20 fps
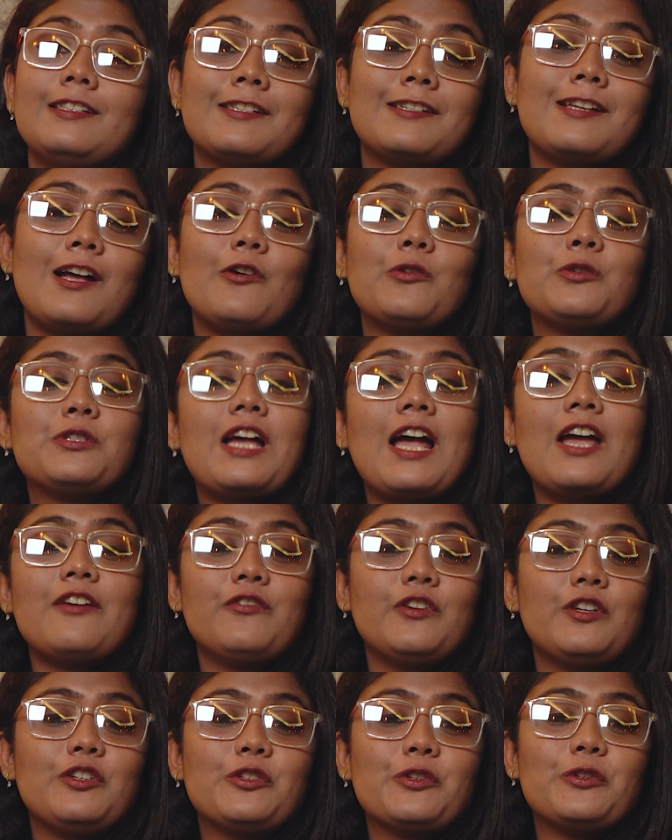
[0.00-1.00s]
now dive
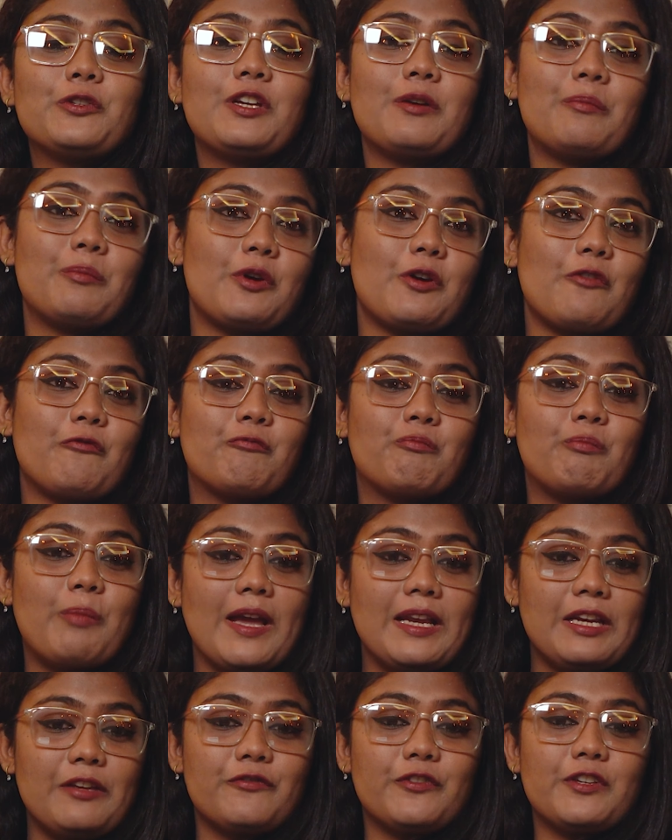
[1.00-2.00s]
into a number of
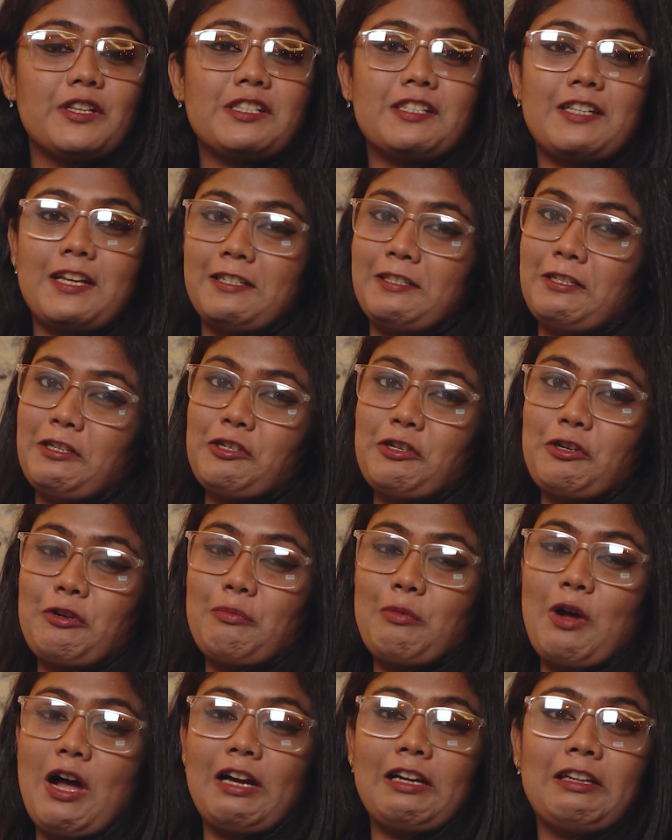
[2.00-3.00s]
benefits that digital
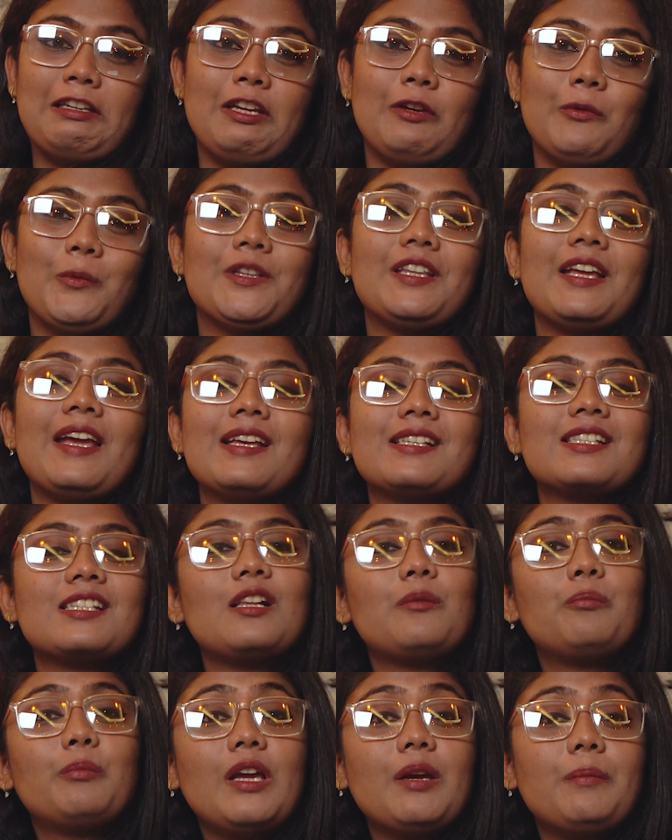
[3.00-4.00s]
marketing with ASL
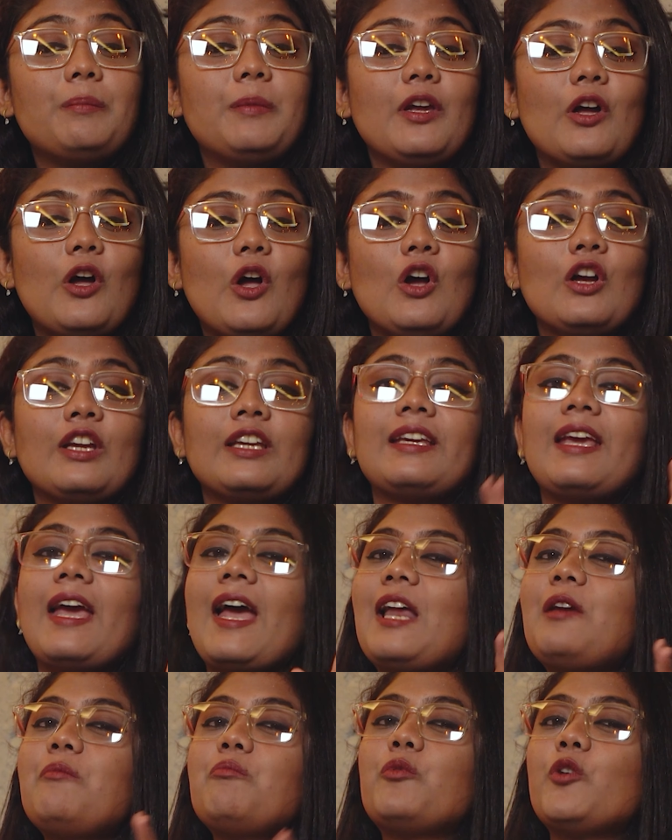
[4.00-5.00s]
BPO
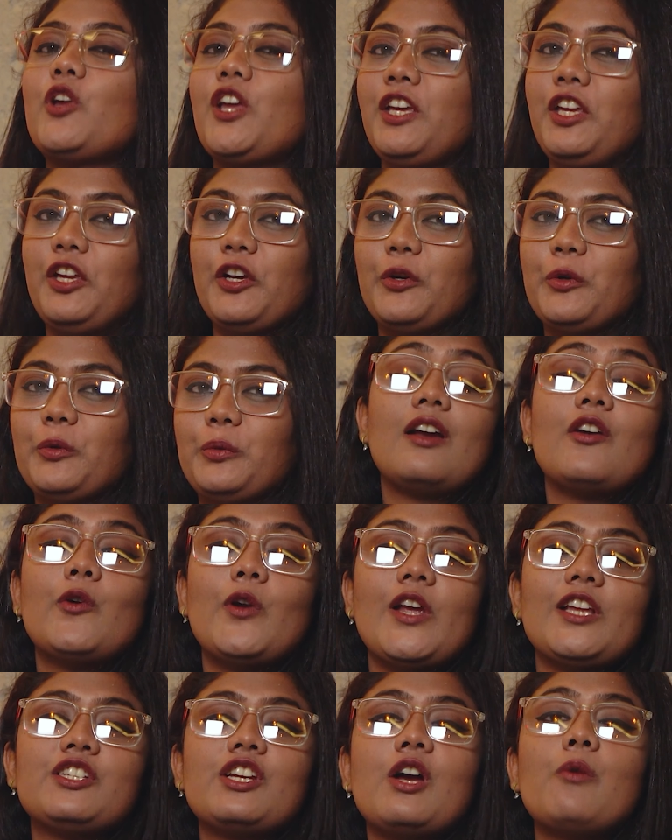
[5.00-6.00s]
can bring you.
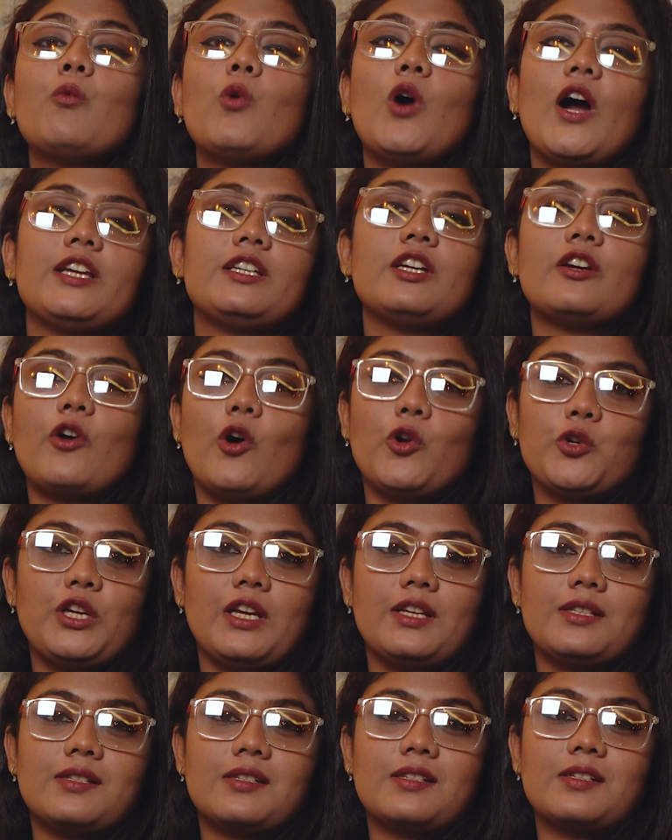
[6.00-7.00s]
Reach a wider
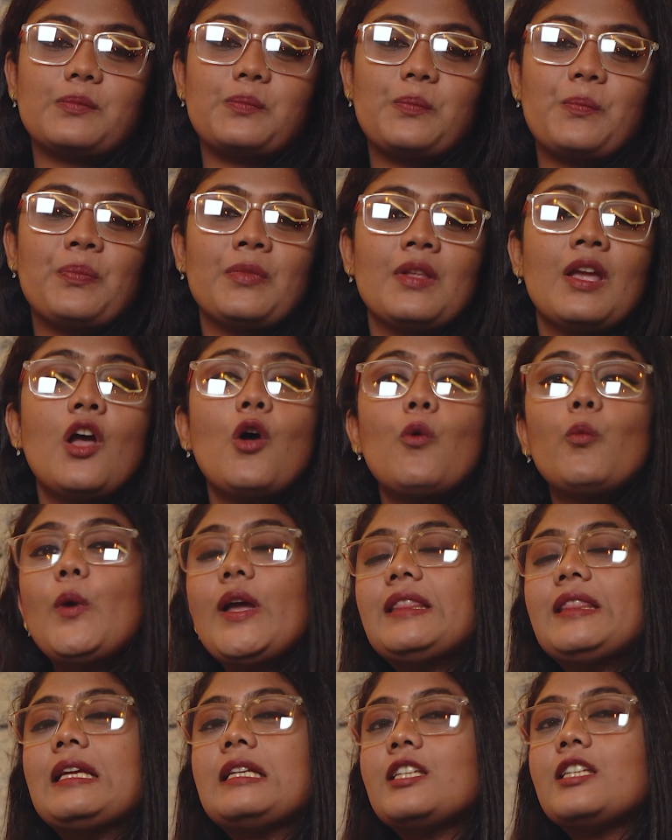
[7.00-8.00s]
audience.
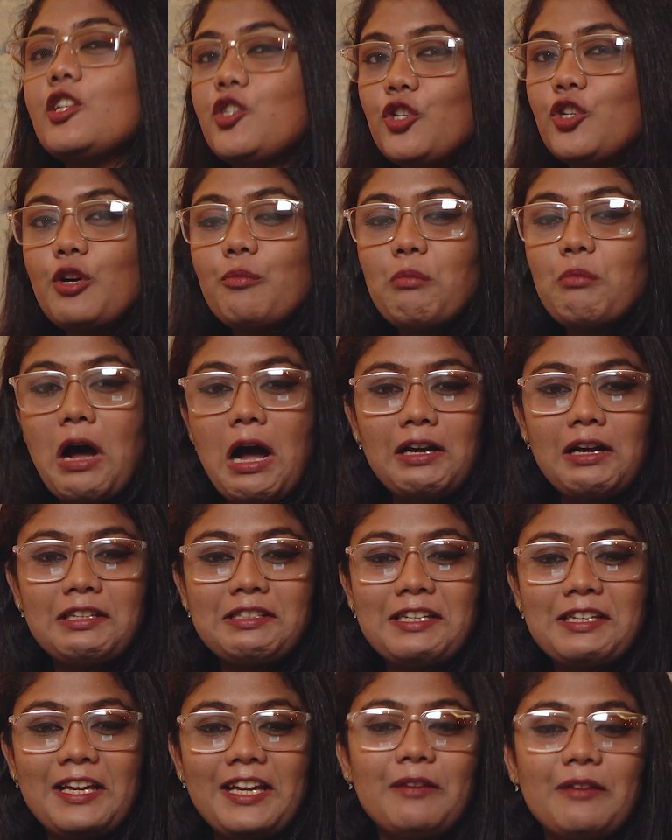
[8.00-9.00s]
With digital
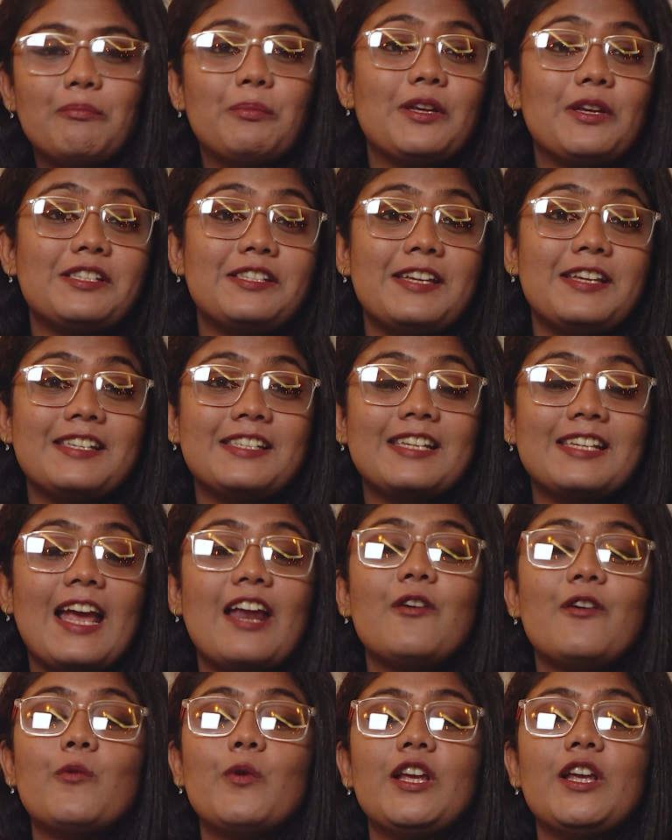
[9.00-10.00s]
marketing, business
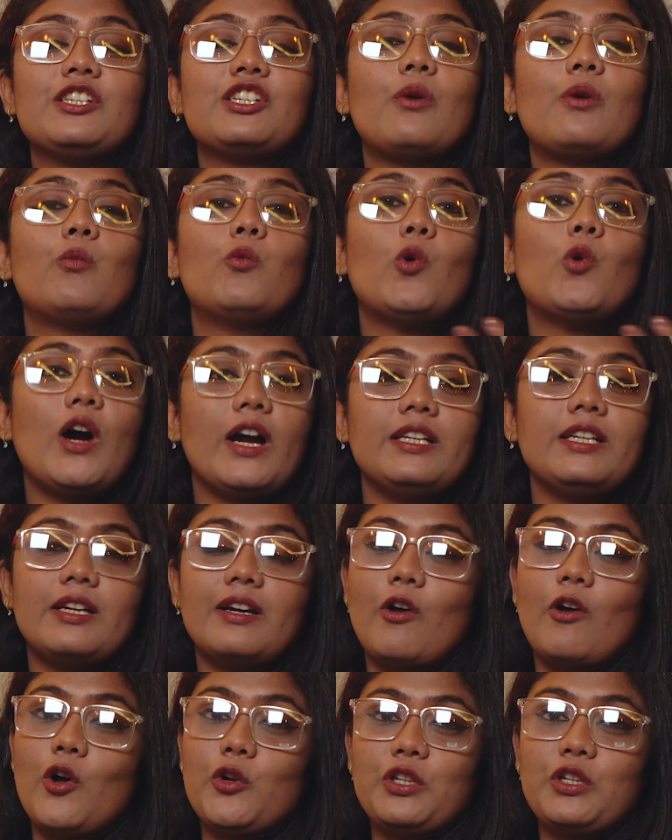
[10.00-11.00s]
can reach a wider
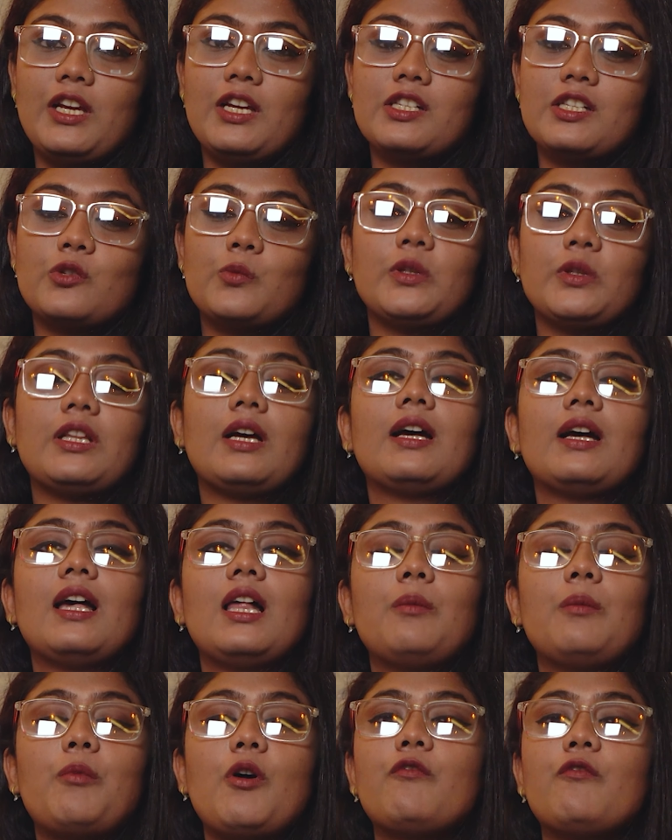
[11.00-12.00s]
audience with the
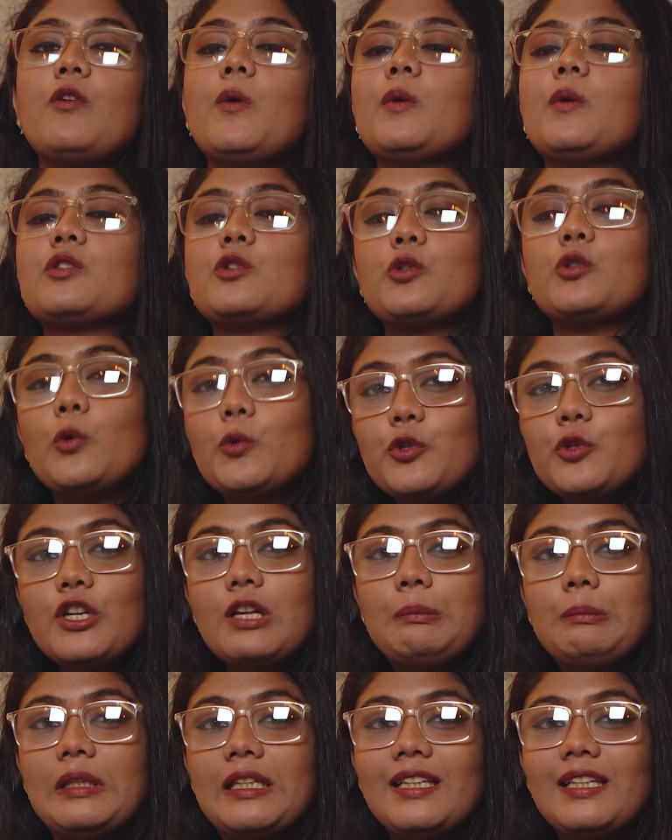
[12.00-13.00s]
help of our social
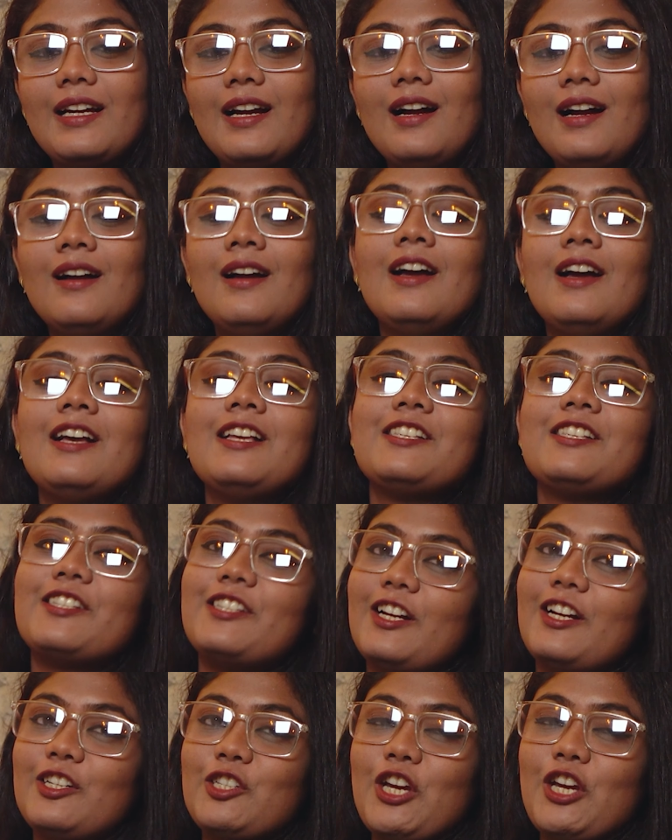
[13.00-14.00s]
media,
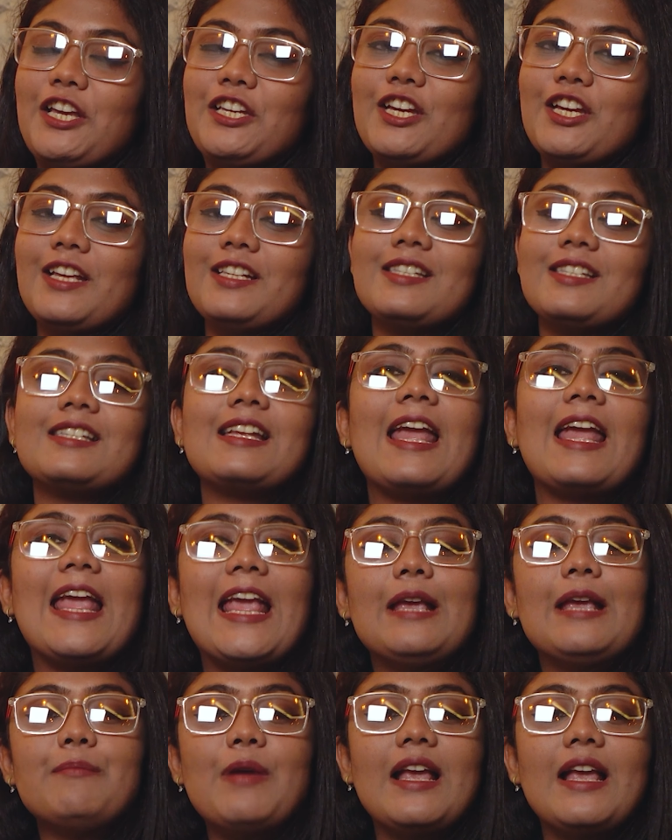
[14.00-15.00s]
search engines,
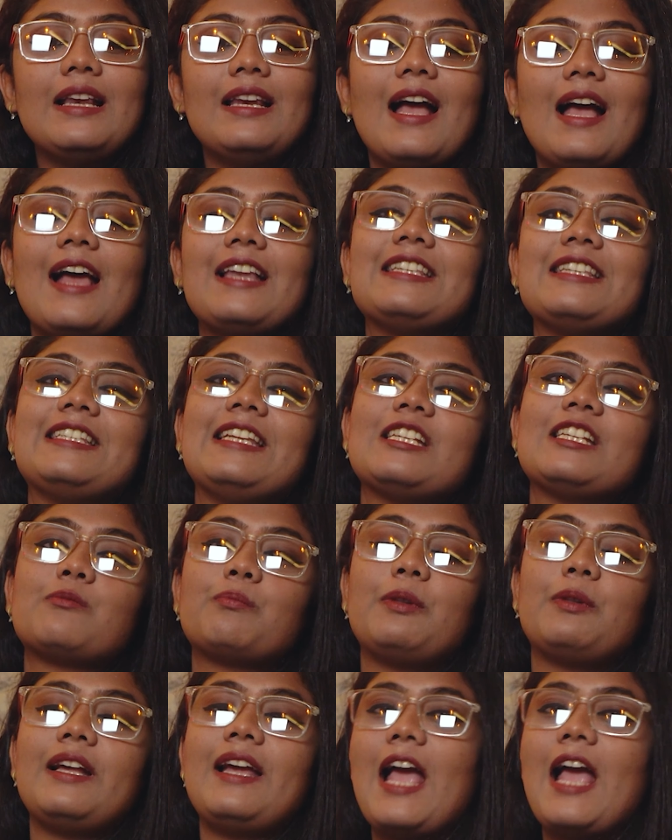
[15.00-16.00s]
email, and
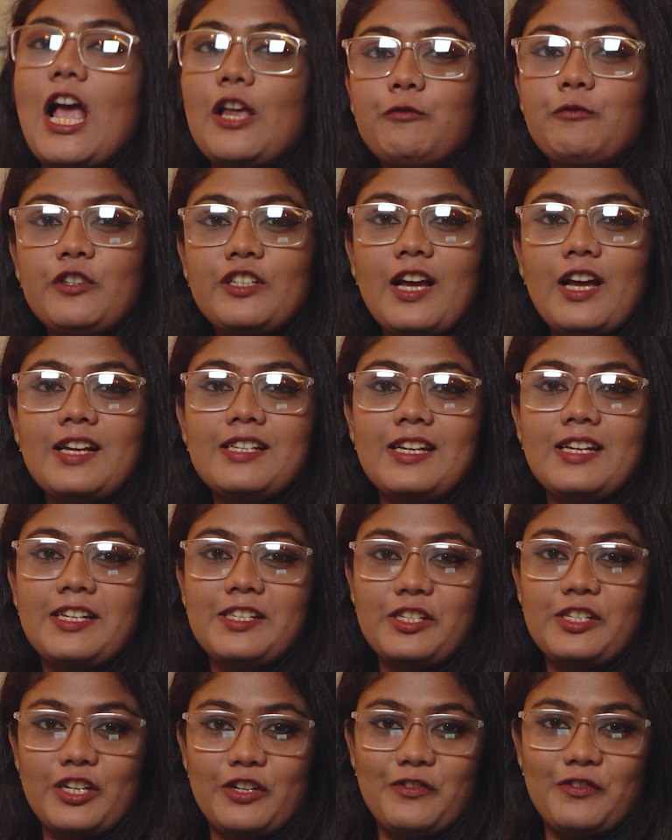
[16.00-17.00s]
display advertising
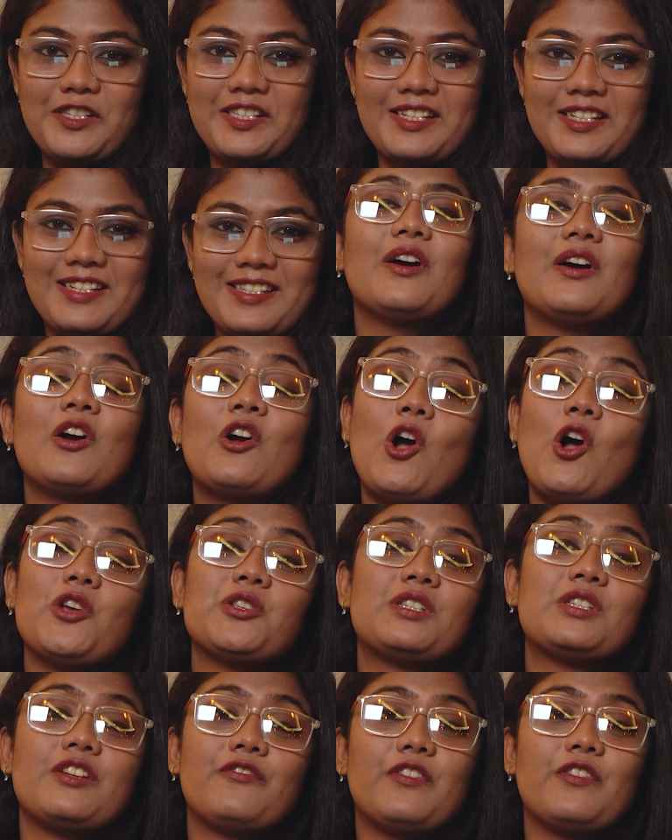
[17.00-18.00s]
services.
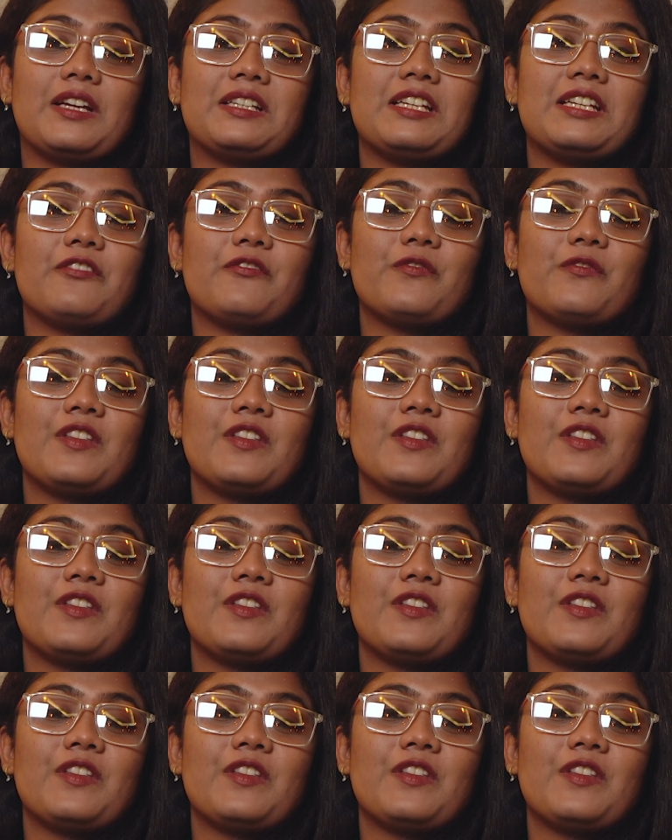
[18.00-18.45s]
Cost effective.